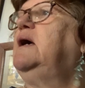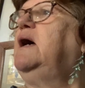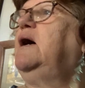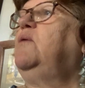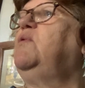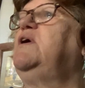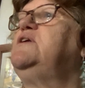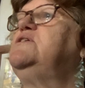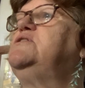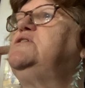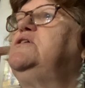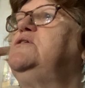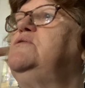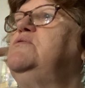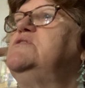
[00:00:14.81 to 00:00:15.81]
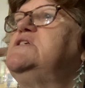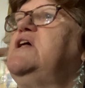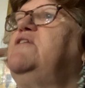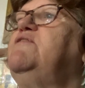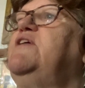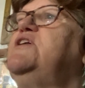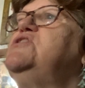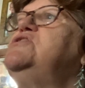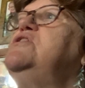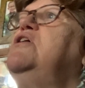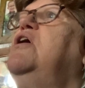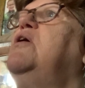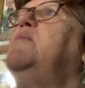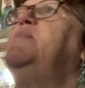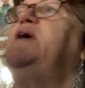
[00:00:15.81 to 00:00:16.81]
I went to Salvation
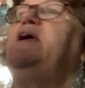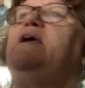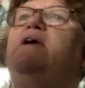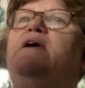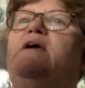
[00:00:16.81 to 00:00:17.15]
Army